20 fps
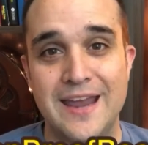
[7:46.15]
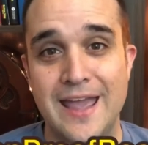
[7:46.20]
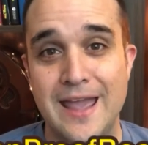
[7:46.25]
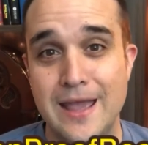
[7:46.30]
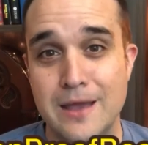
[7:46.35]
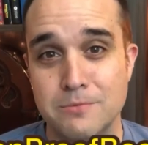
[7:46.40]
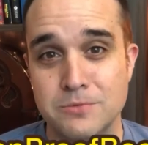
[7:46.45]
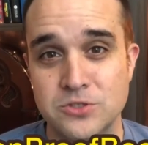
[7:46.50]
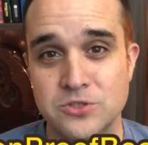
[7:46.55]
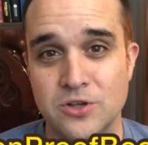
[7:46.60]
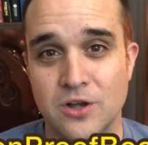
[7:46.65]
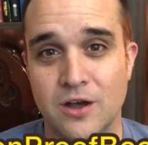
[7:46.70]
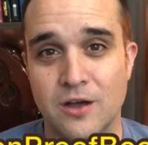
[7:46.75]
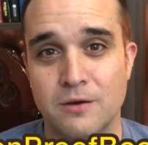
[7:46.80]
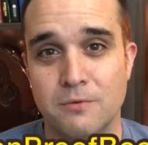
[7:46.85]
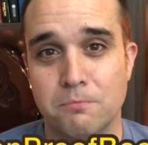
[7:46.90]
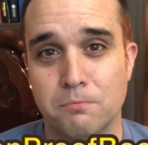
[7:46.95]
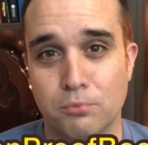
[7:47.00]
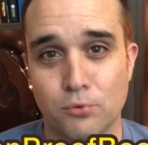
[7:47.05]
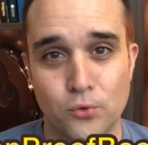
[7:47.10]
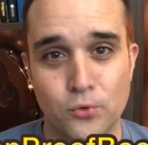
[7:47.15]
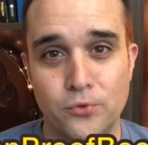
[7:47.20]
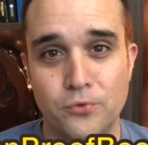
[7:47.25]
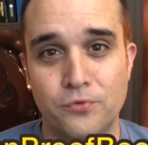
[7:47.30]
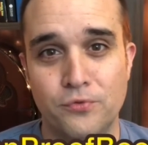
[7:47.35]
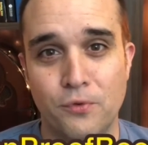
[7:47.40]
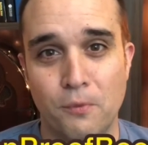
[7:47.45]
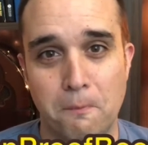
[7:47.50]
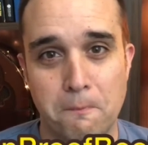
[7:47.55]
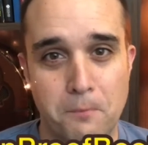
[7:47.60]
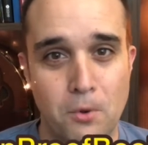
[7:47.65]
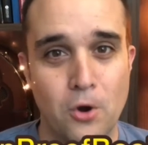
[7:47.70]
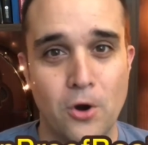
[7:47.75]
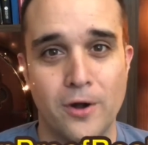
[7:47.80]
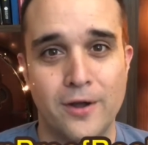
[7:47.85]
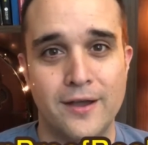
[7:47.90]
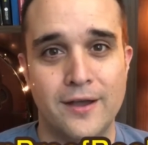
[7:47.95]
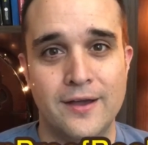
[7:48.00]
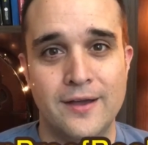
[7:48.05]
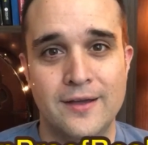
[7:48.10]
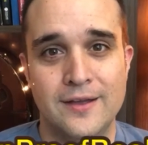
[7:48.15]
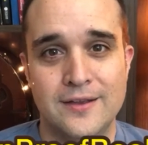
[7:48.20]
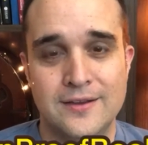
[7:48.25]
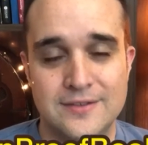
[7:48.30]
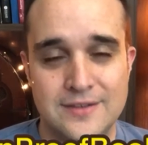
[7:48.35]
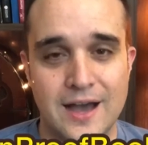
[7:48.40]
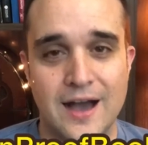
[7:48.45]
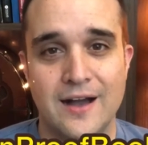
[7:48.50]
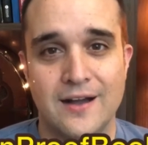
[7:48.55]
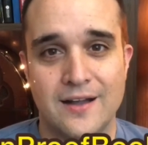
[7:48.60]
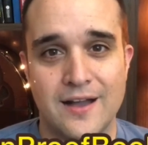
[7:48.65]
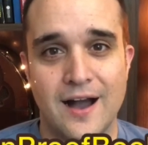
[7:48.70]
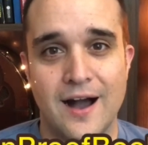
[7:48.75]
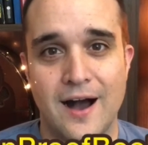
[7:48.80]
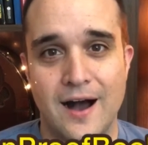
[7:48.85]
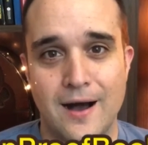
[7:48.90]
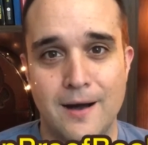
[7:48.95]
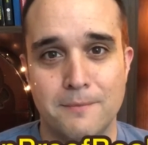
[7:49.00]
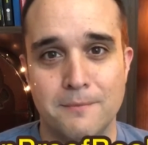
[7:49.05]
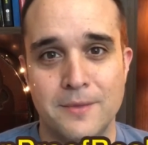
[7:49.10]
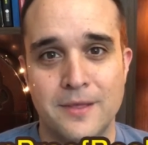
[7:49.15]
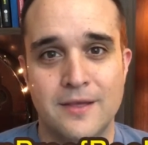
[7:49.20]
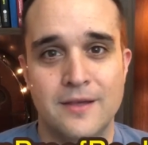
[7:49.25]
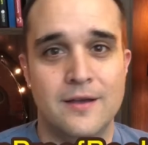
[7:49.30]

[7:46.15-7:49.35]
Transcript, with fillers: AmazonProofBook.com.